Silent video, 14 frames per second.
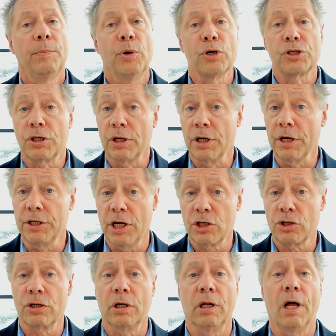pushed an
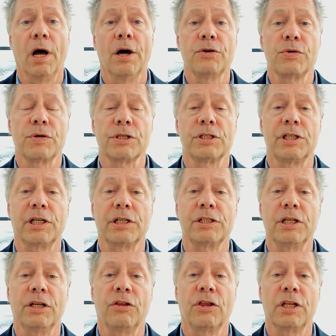additional
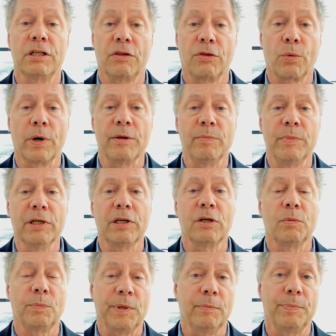163
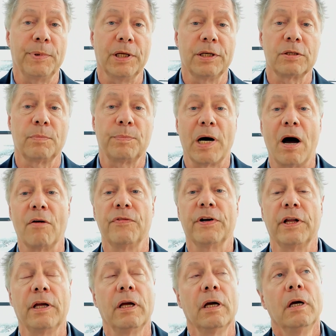million people into
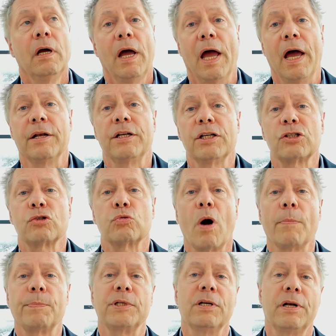poverty, and
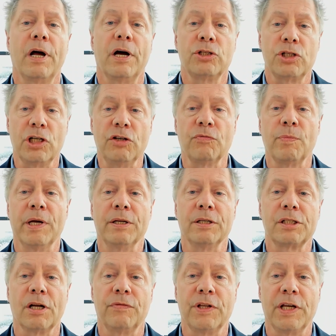disrupted
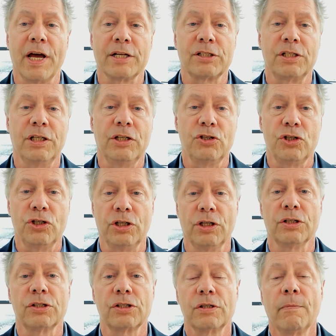achievements of the
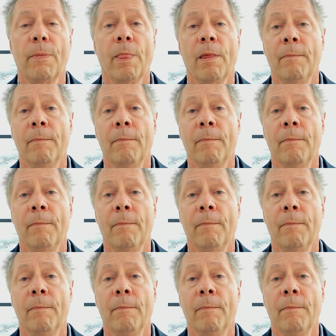SDGs.